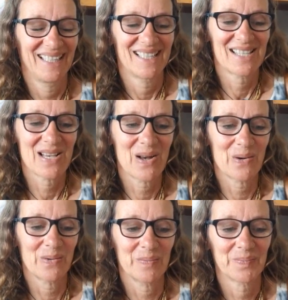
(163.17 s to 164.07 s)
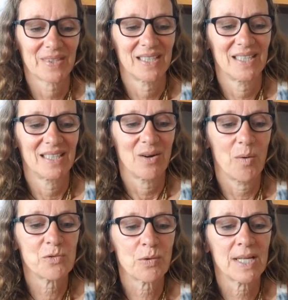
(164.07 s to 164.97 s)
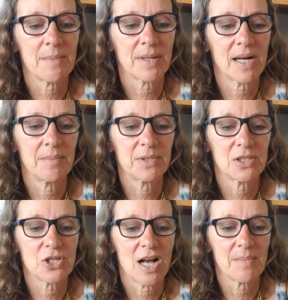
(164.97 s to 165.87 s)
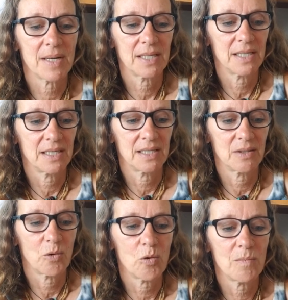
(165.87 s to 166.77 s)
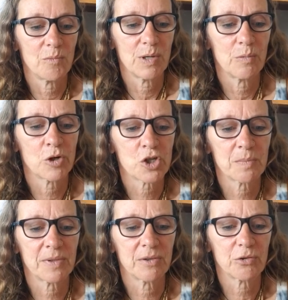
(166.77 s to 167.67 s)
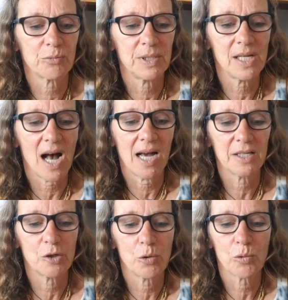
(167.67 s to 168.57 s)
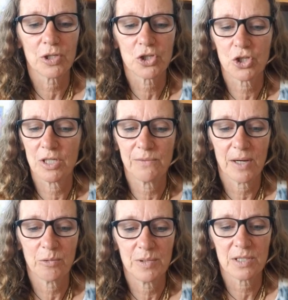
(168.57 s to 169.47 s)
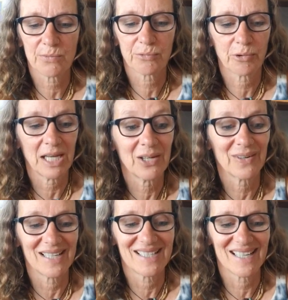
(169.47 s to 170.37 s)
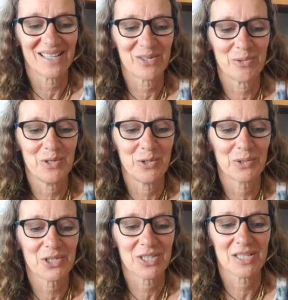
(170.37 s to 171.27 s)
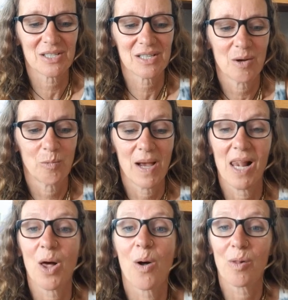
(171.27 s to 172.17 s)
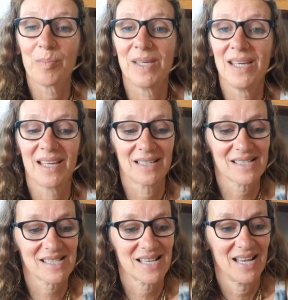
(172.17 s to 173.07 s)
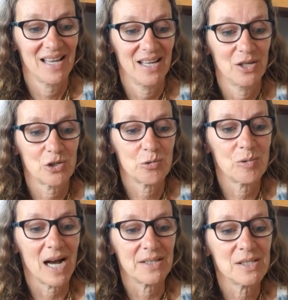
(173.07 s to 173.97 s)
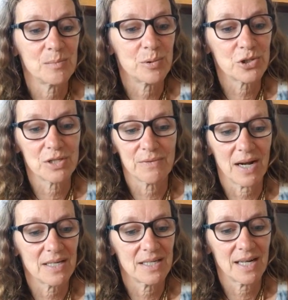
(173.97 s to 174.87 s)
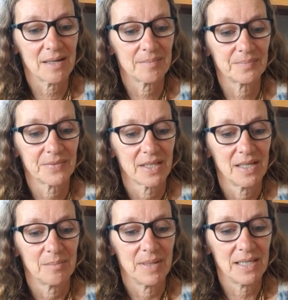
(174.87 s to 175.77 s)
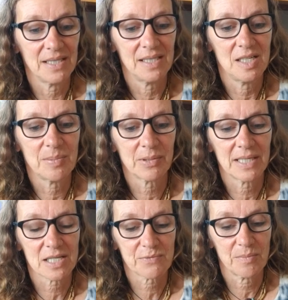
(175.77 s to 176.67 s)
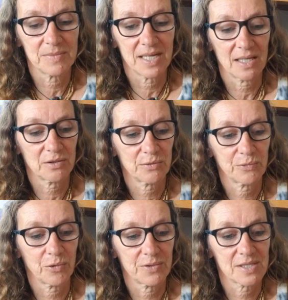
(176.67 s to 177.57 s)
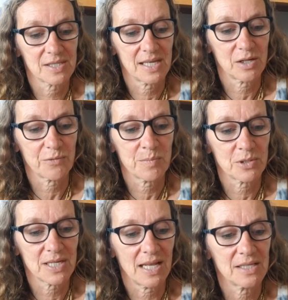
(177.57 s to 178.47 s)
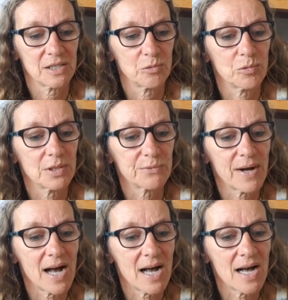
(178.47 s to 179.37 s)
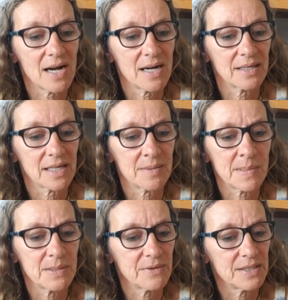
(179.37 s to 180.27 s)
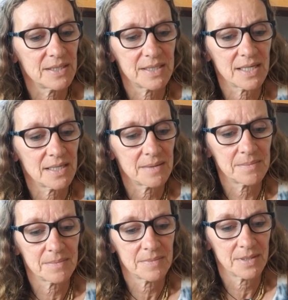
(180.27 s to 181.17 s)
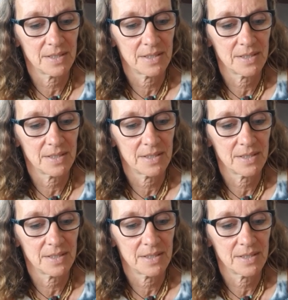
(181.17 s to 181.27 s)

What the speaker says: So Om Trayambakam yejamahe. Om, we worship the three-eyed Lord Shiva, who is fragrant and who nourishes well all beings. Sughandempush devardanam. May he liberate us from death for the sake of immortality. Urdvaar rekadababandanam.